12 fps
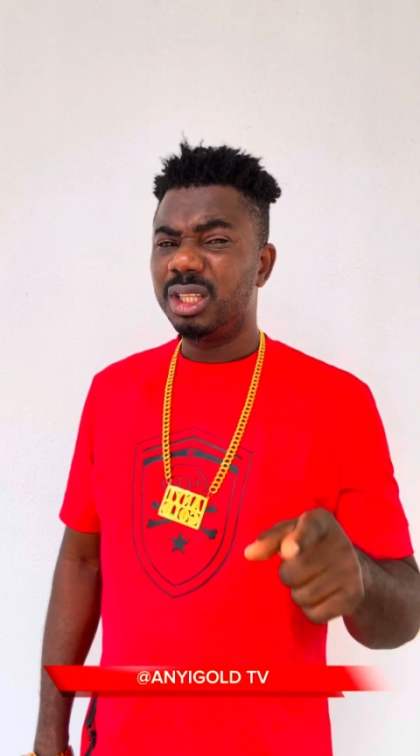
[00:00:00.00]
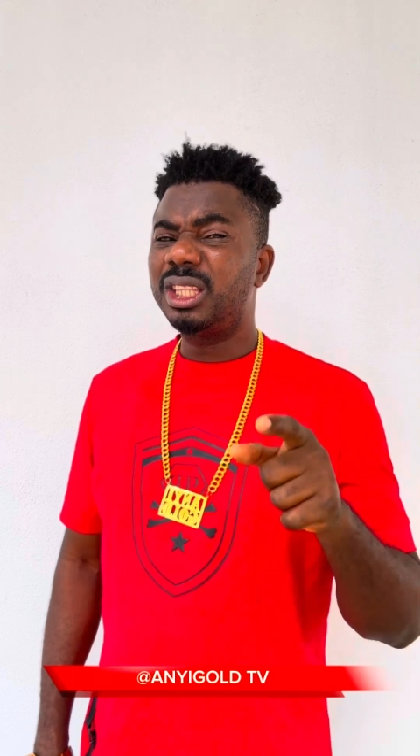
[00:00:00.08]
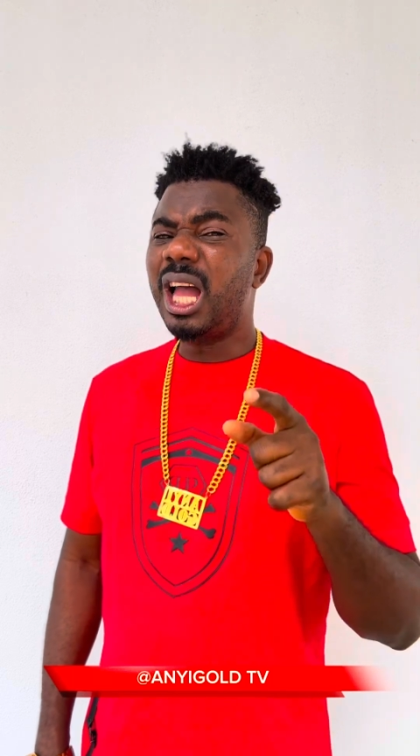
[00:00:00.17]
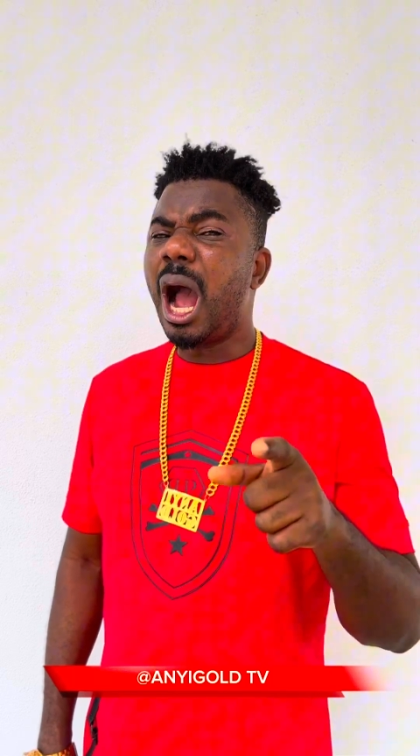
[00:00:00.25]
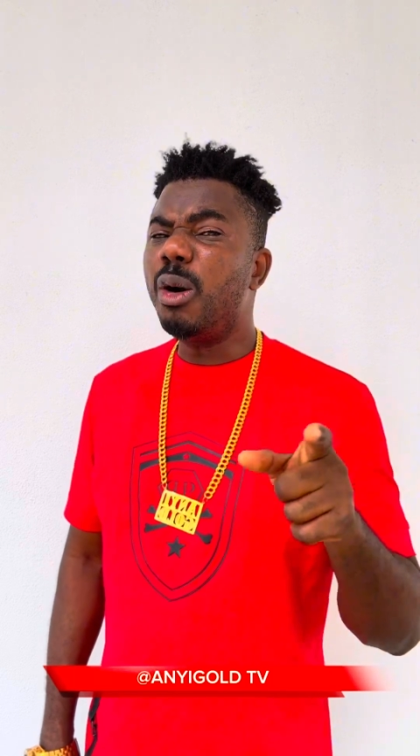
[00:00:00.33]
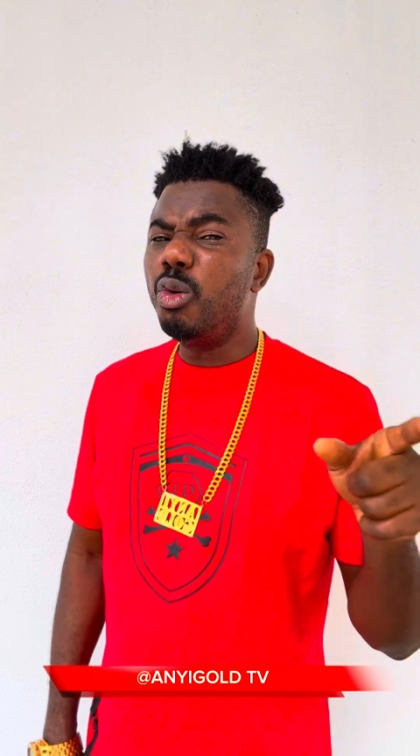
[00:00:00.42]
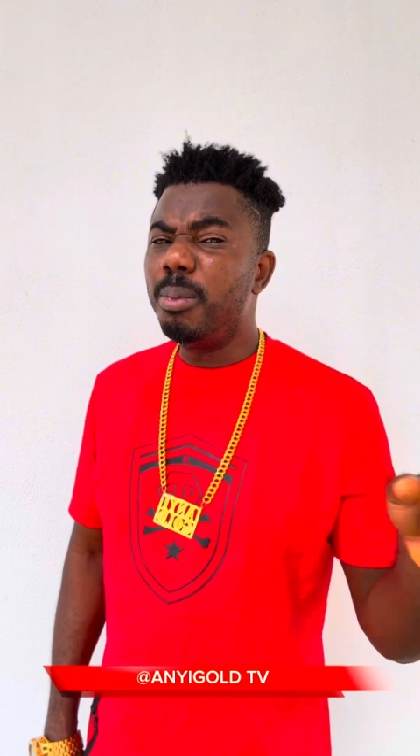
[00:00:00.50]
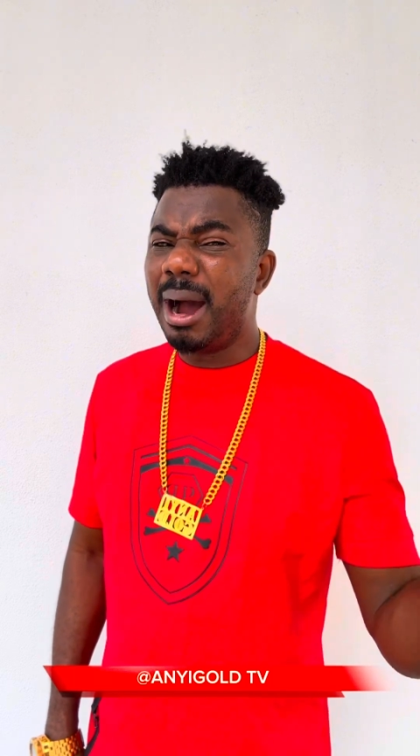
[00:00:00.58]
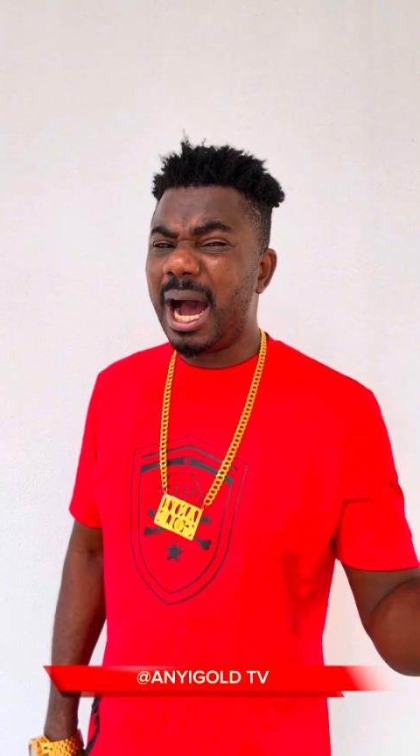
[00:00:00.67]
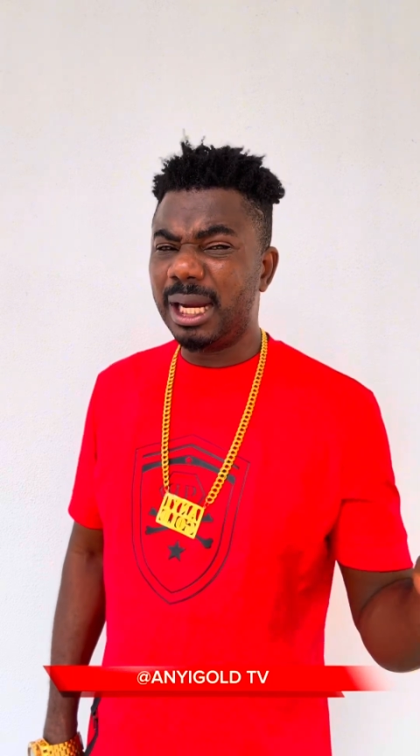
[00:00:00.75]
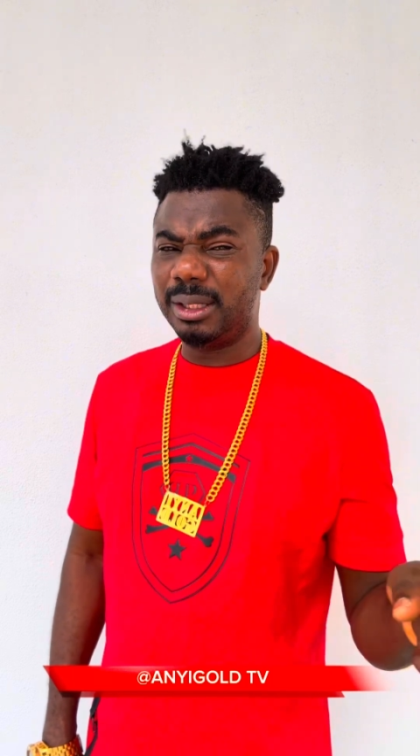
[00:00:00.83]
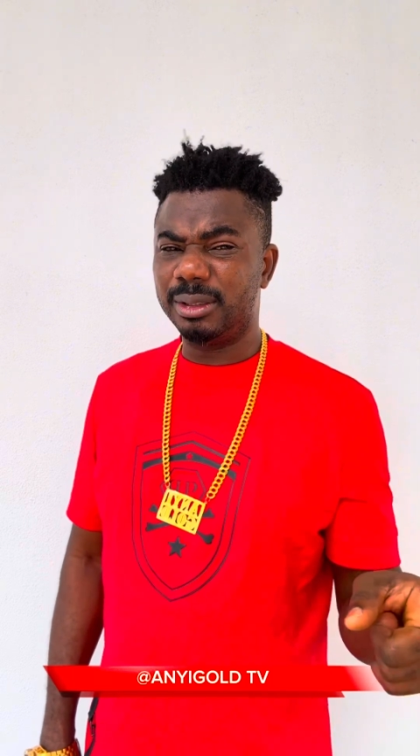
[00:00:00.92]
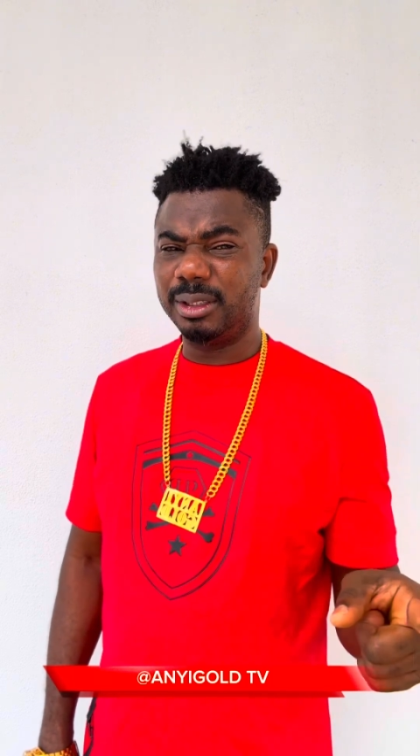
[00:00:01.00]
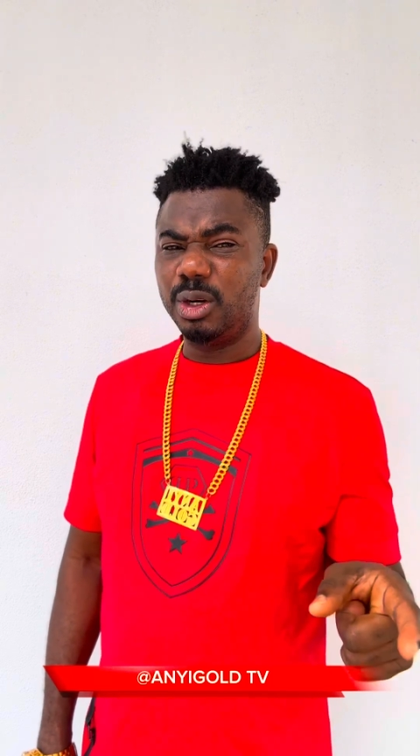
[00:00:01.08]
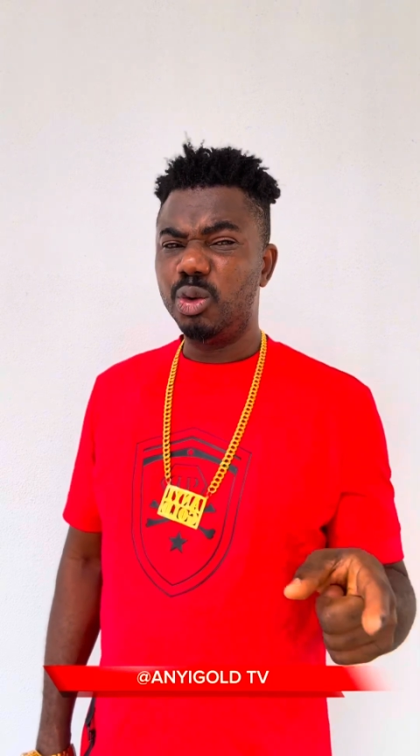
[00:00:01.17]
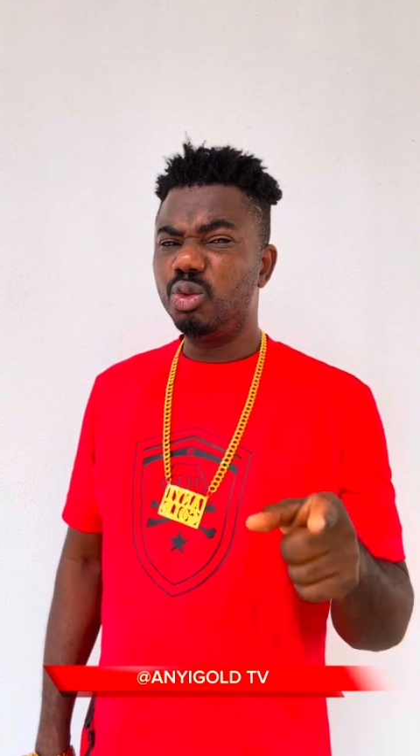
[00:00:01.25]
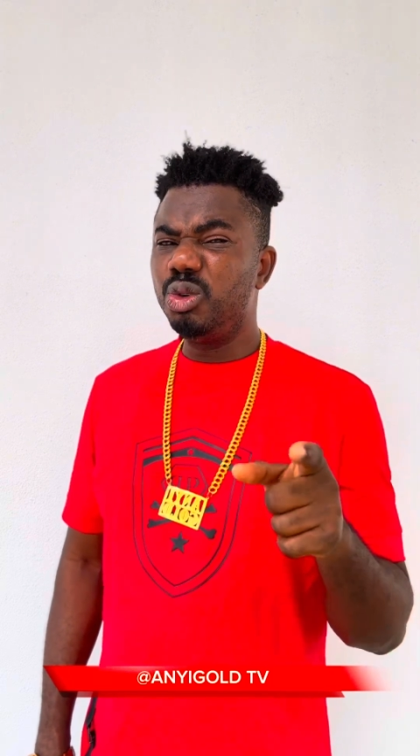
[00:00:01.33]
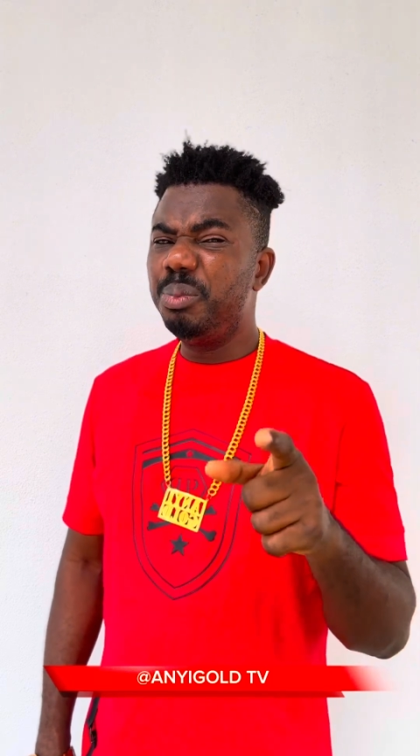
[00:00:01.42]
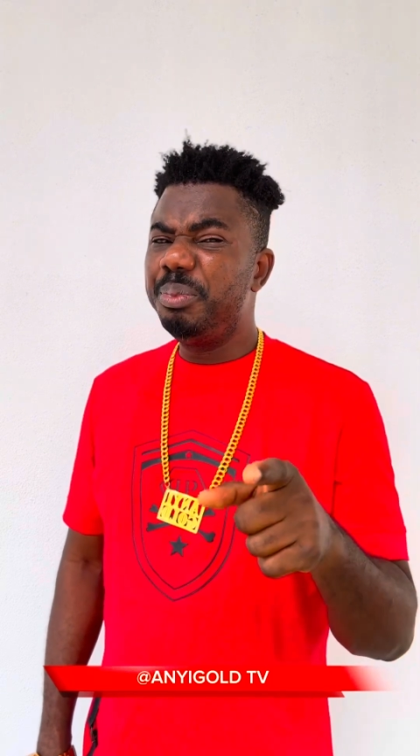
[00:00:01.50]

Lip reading: that woman will